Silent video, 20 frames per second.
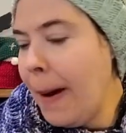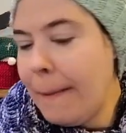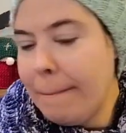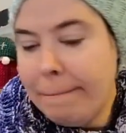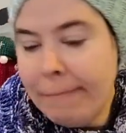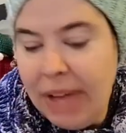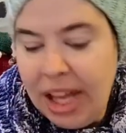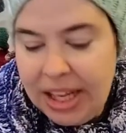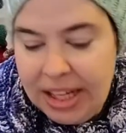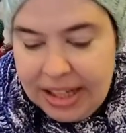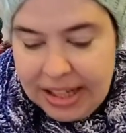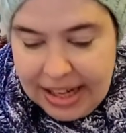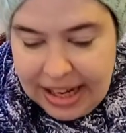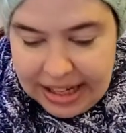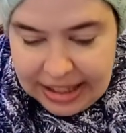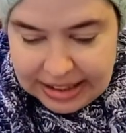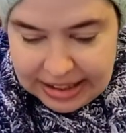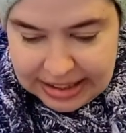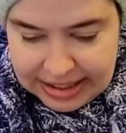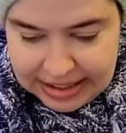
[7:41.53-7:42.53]
My
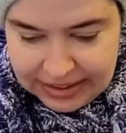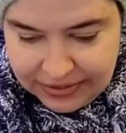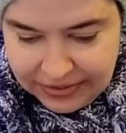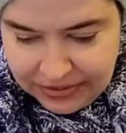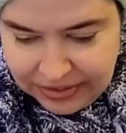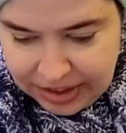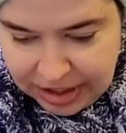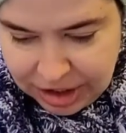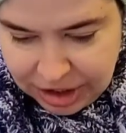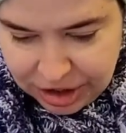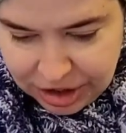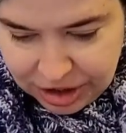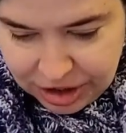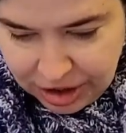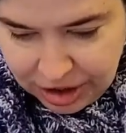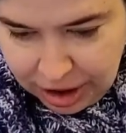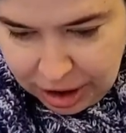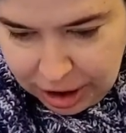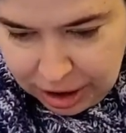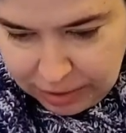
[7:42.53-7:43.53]
next finished
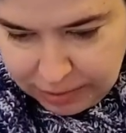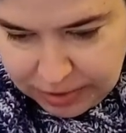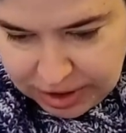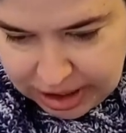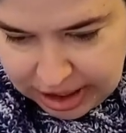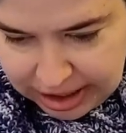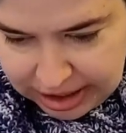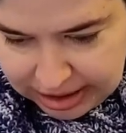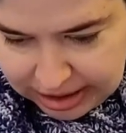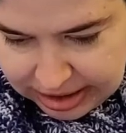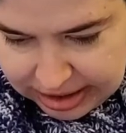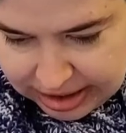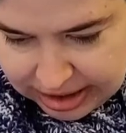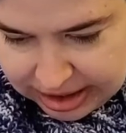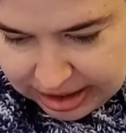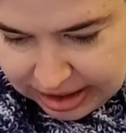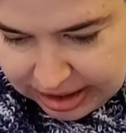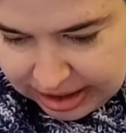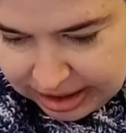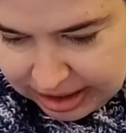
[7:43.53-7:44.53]
object
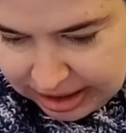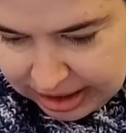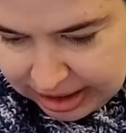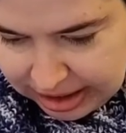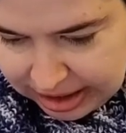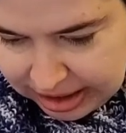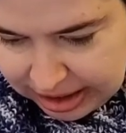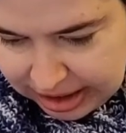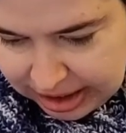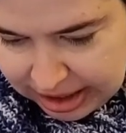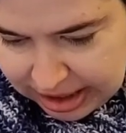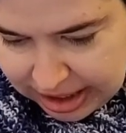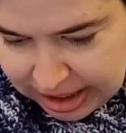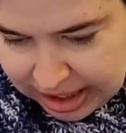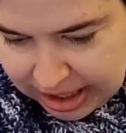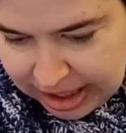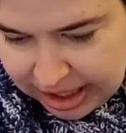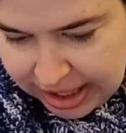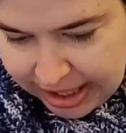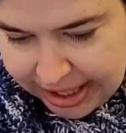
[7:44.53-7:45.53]

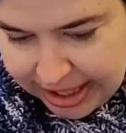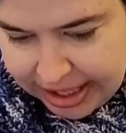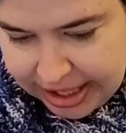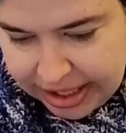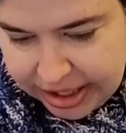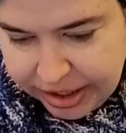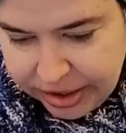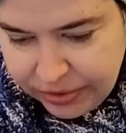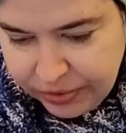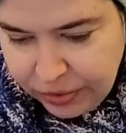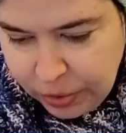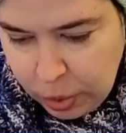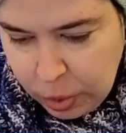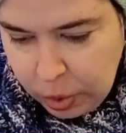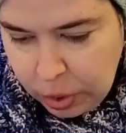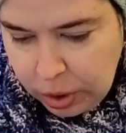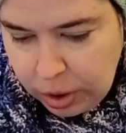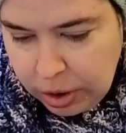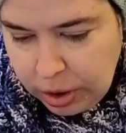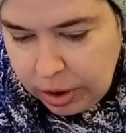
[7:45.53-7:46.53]
is
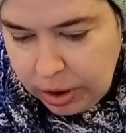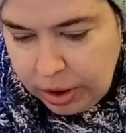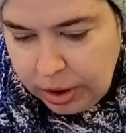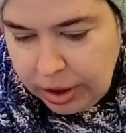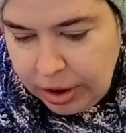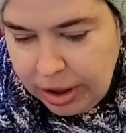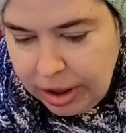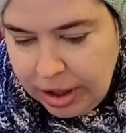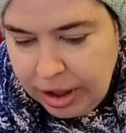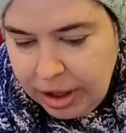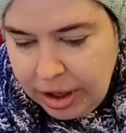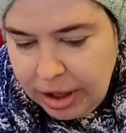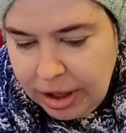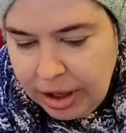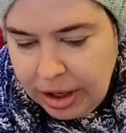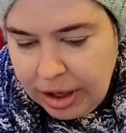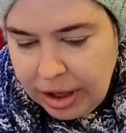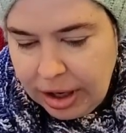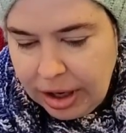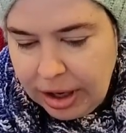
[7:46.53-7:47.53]
for
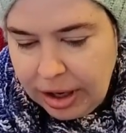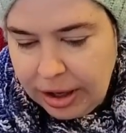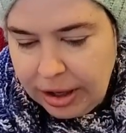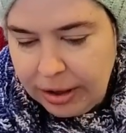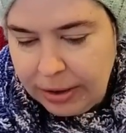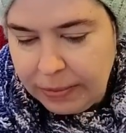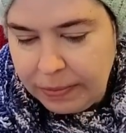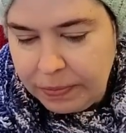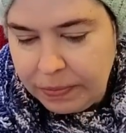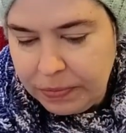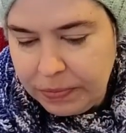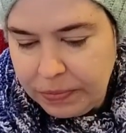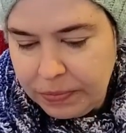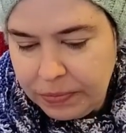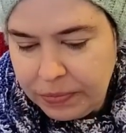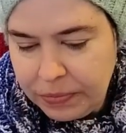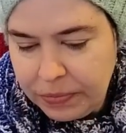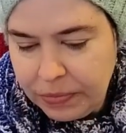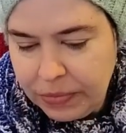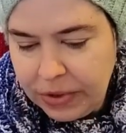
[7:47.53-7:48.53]

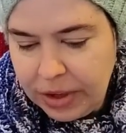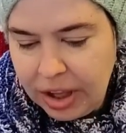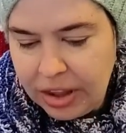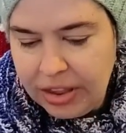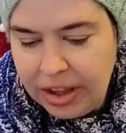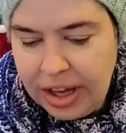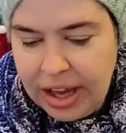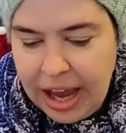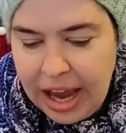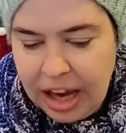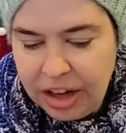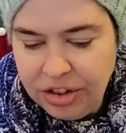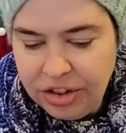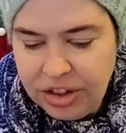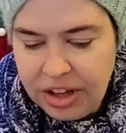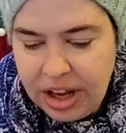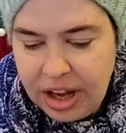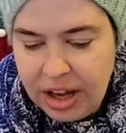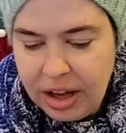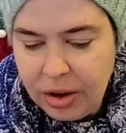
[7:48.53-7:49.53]
the
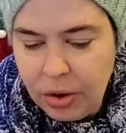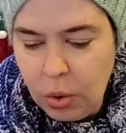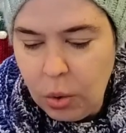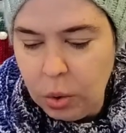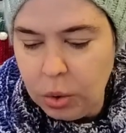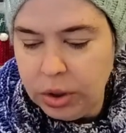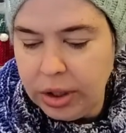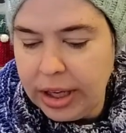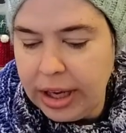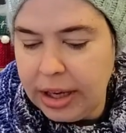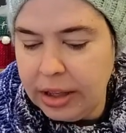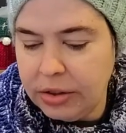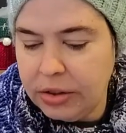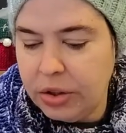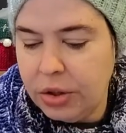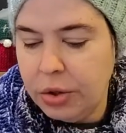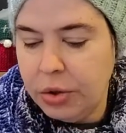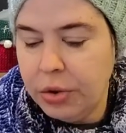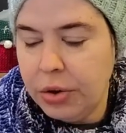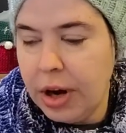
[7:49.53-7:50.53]
hashtag Old Gals
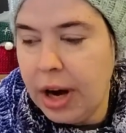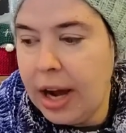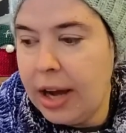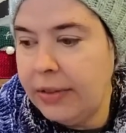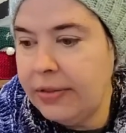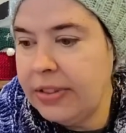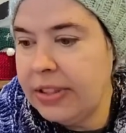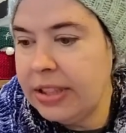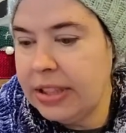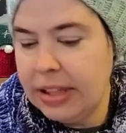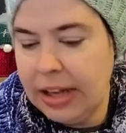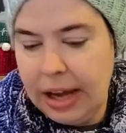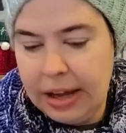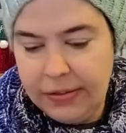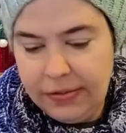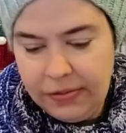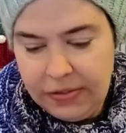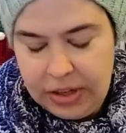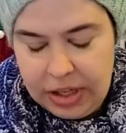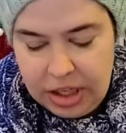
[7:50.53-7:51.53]
New Crafts. I
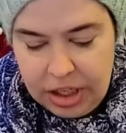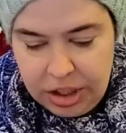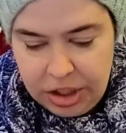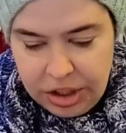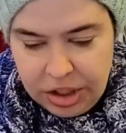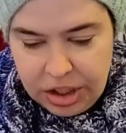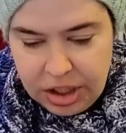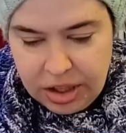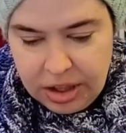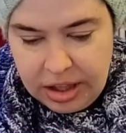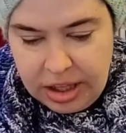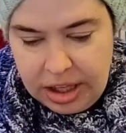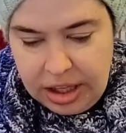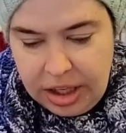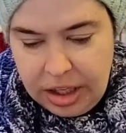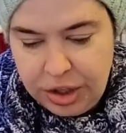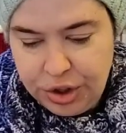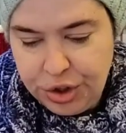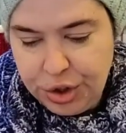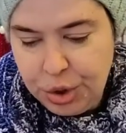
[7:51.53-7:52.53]
finished
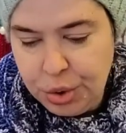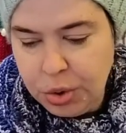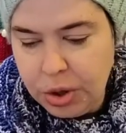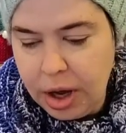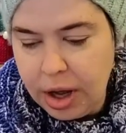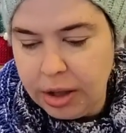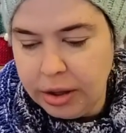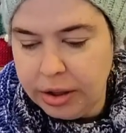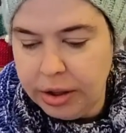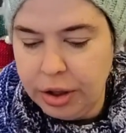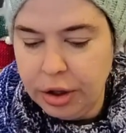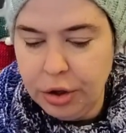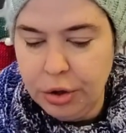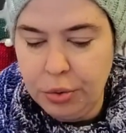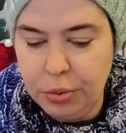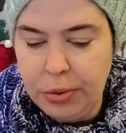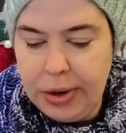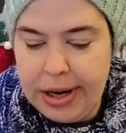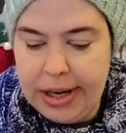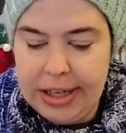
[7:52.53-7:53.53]
the 2-color
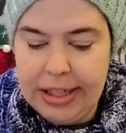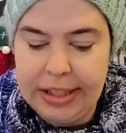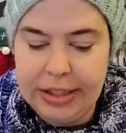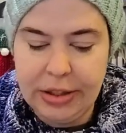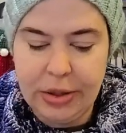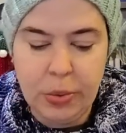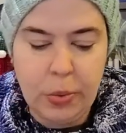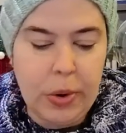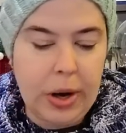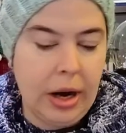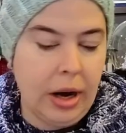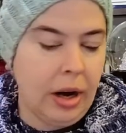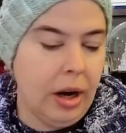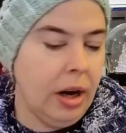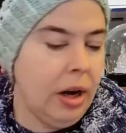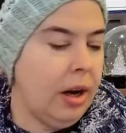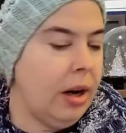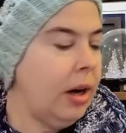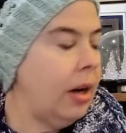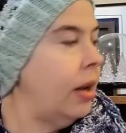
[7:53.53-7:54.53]
granny
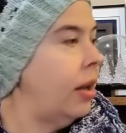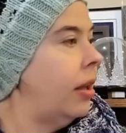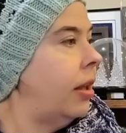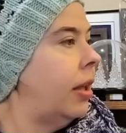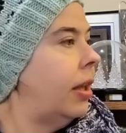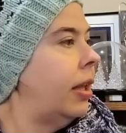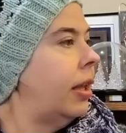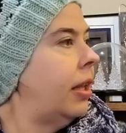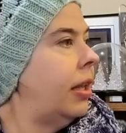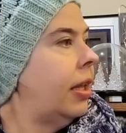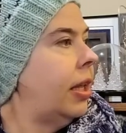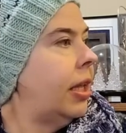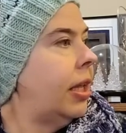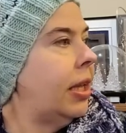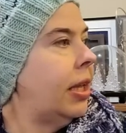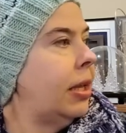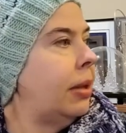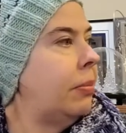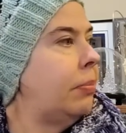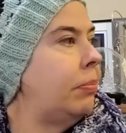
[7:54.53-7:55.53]
square
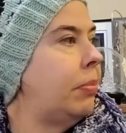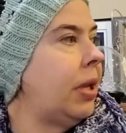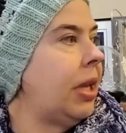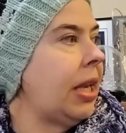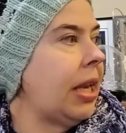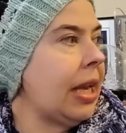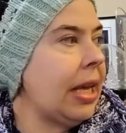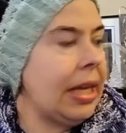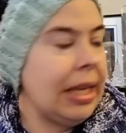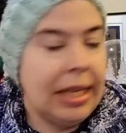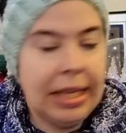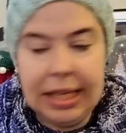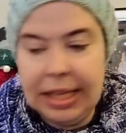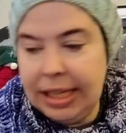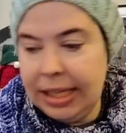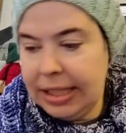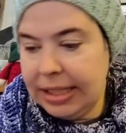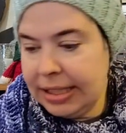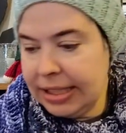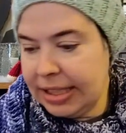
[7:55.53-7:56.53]

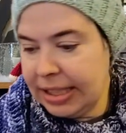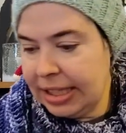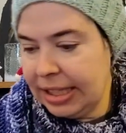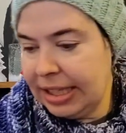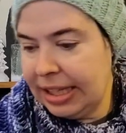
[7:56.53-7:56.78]
blanket.